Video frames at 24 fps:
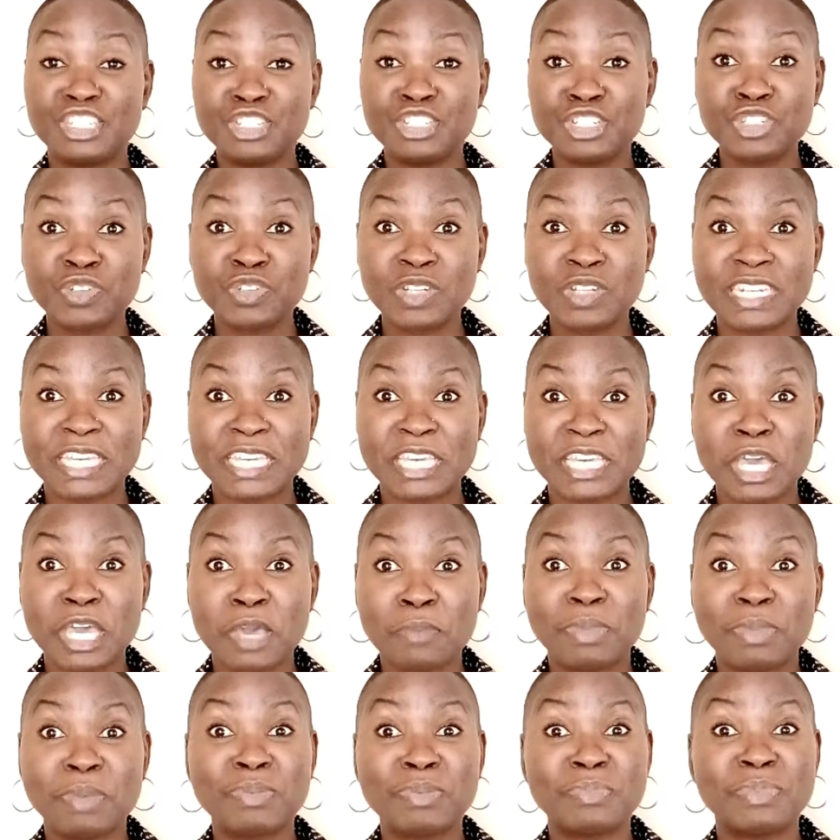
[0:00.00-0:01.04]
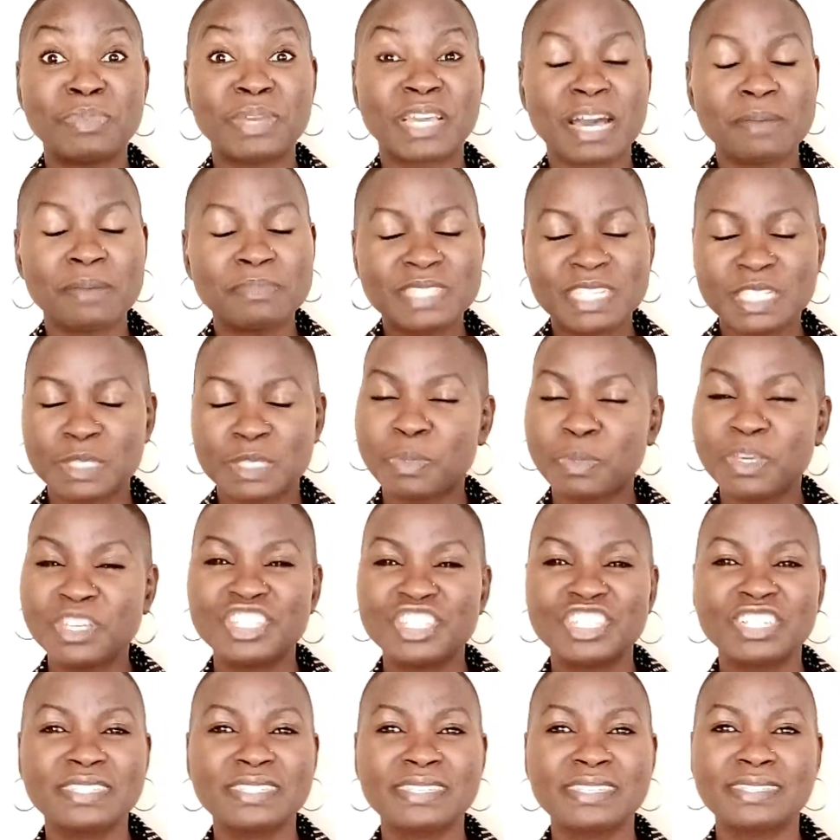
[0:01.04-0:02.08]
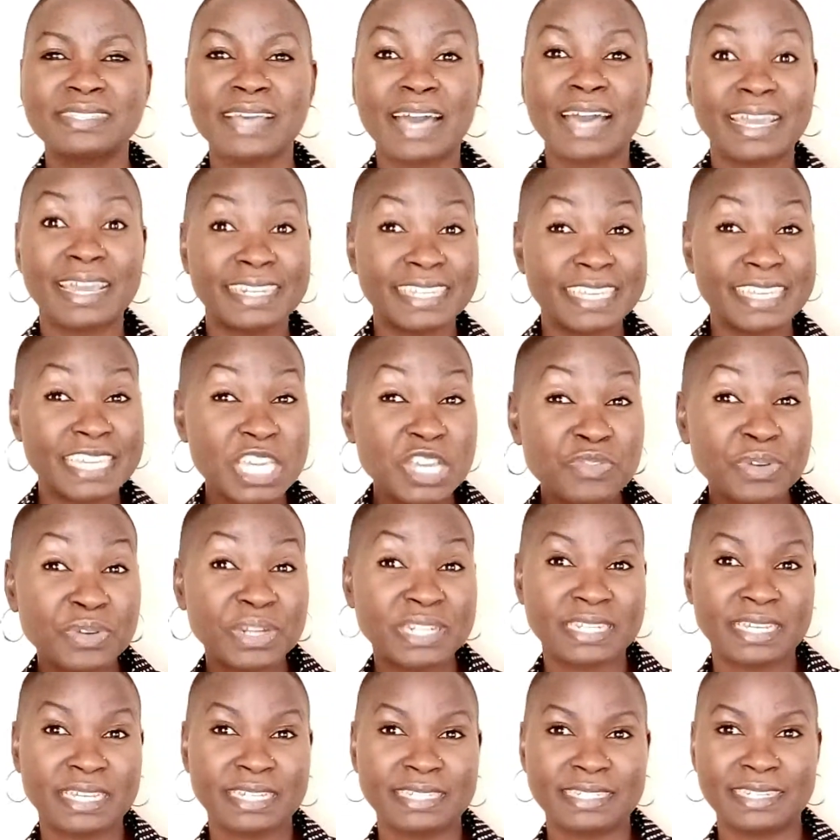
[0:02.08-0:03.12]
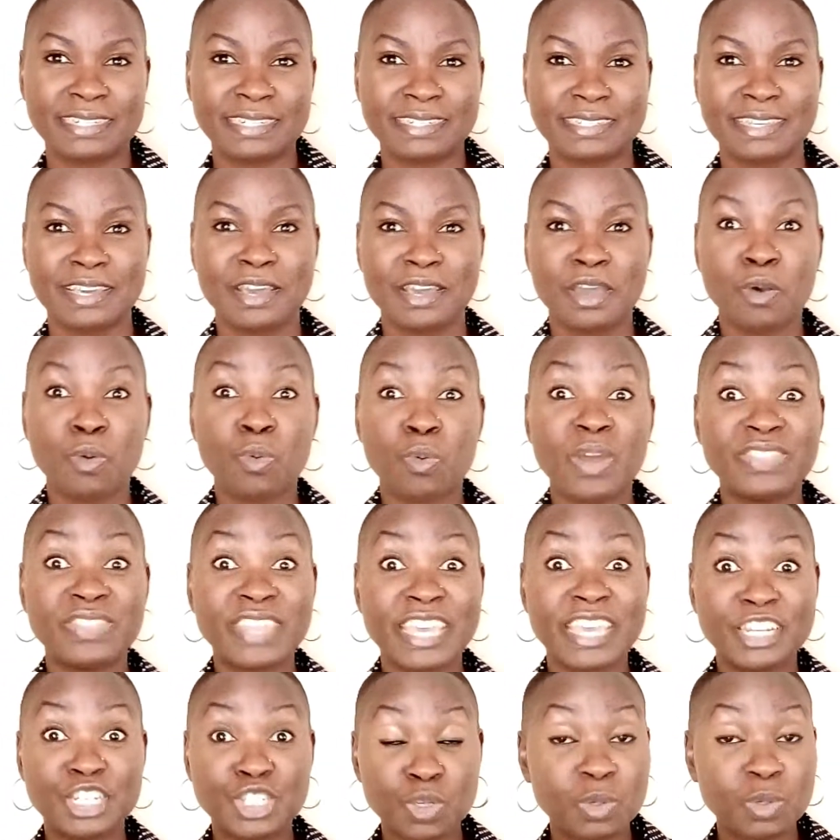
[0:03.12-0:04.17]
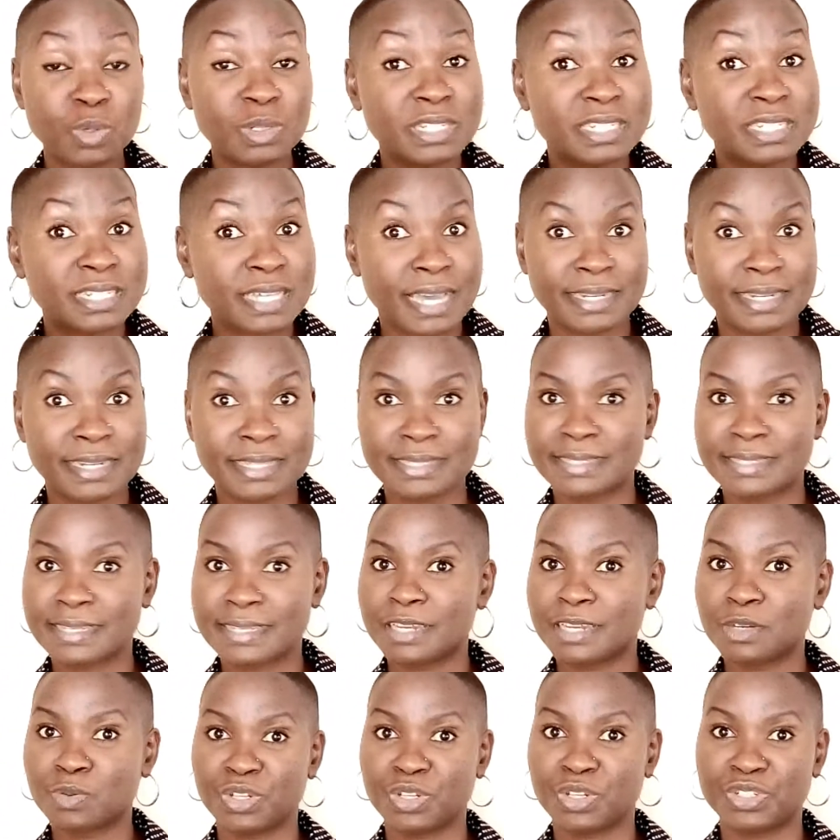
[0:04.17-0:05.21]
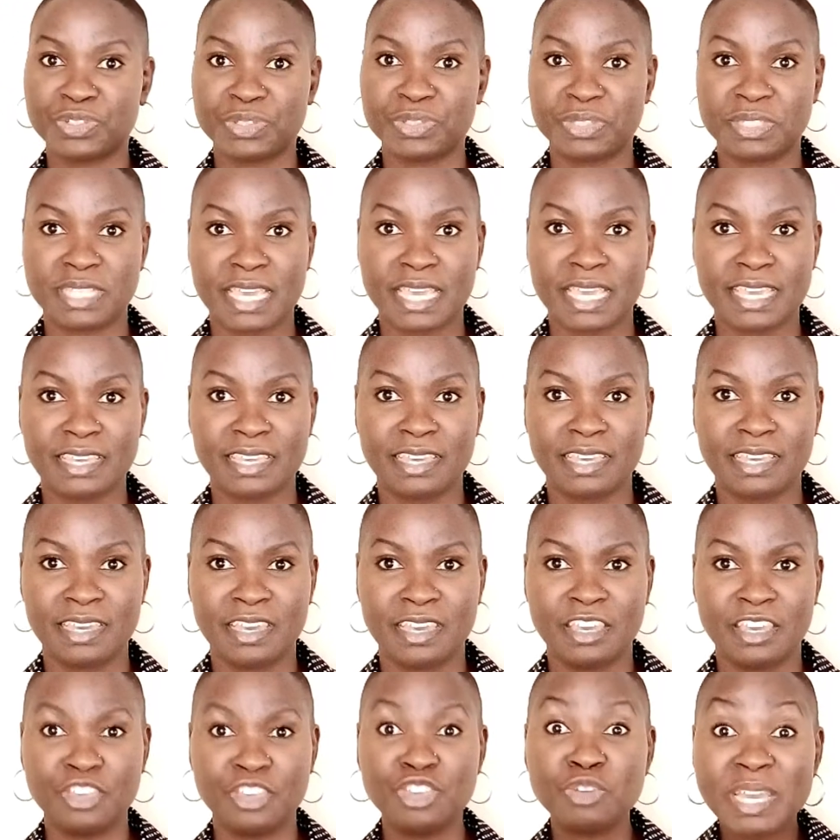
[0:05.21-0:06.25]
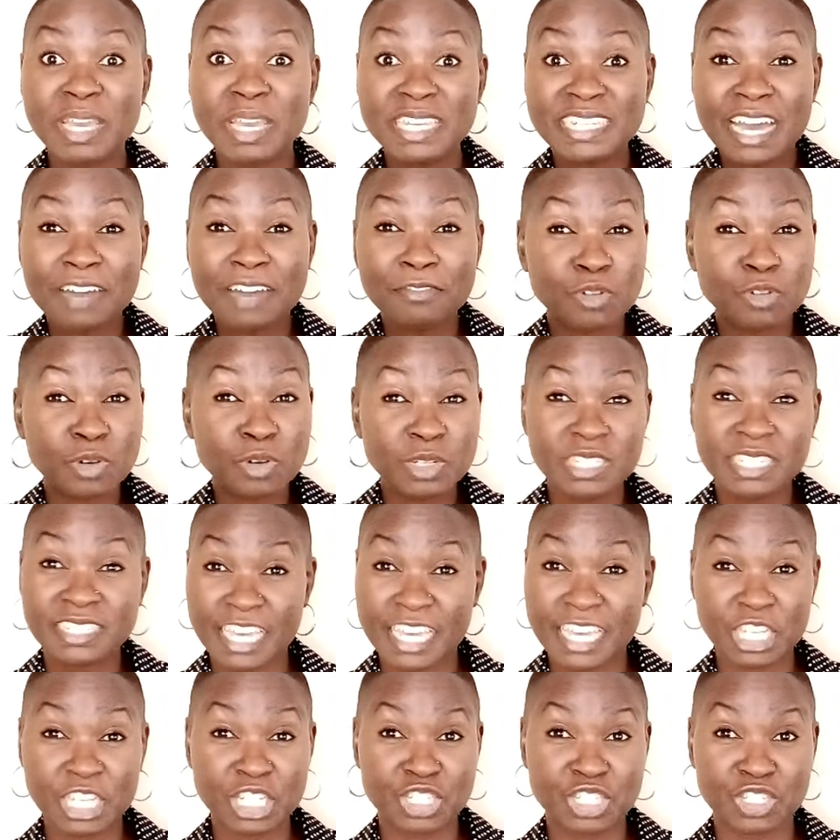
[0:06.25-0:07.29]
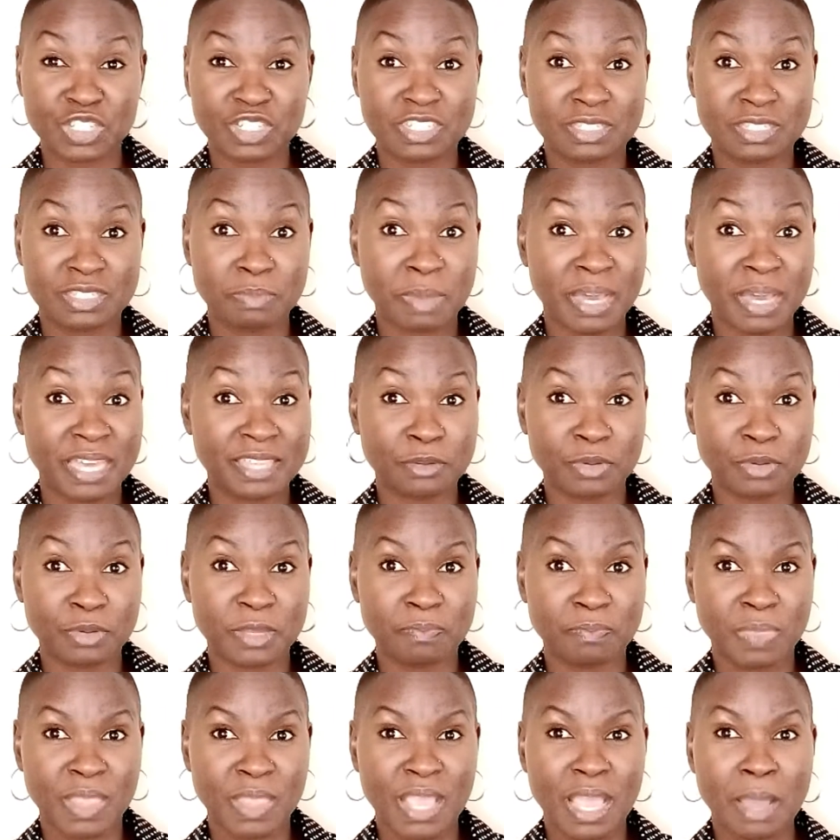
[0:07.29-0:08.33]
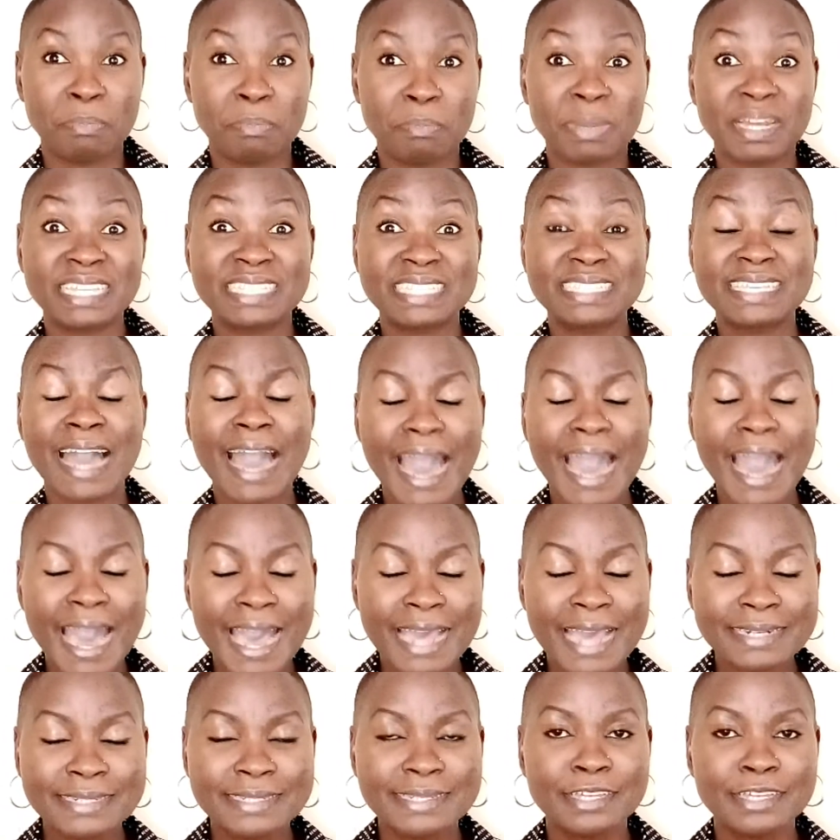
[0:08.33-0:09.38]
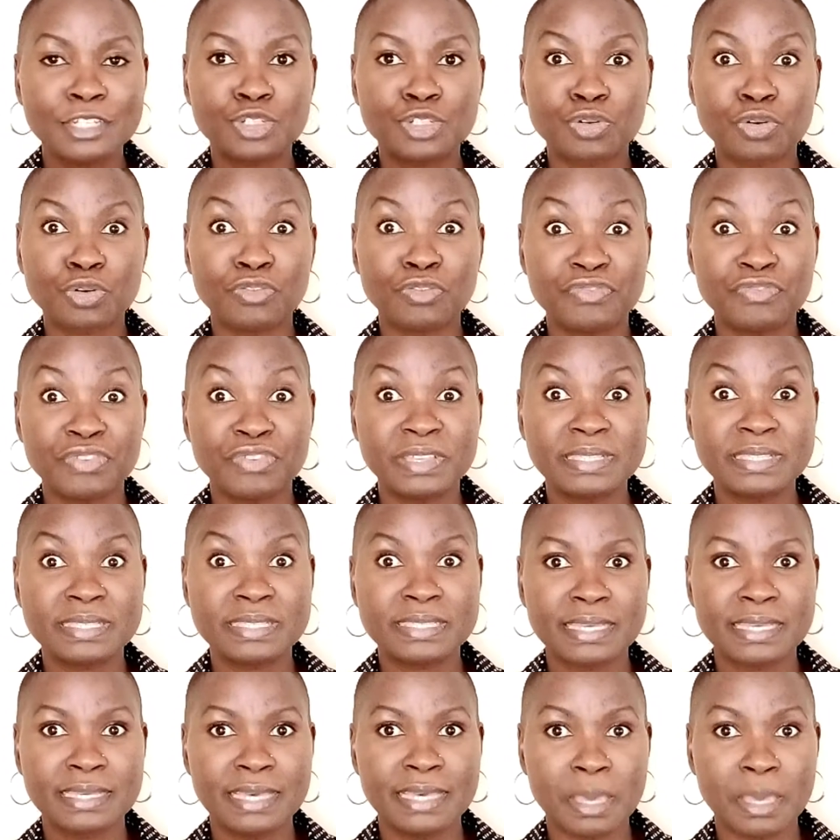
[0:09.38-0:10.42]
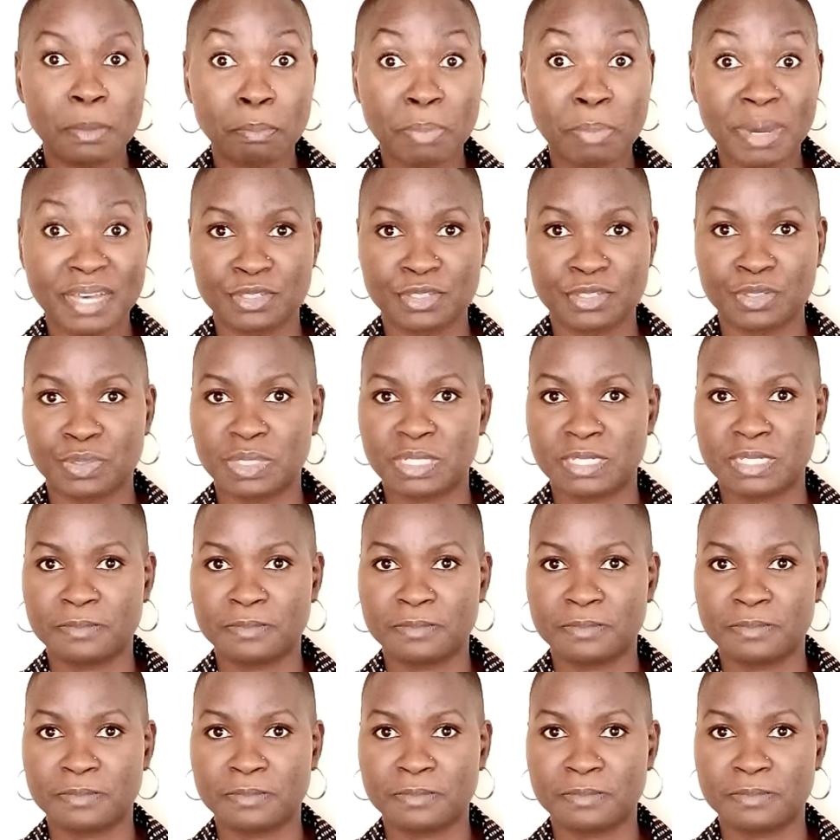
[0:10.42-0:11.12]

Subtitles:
usually people become suspicious and irritated when they don't understand what you're saying. You might have good intentions, by the way, but it's hard to convince a person.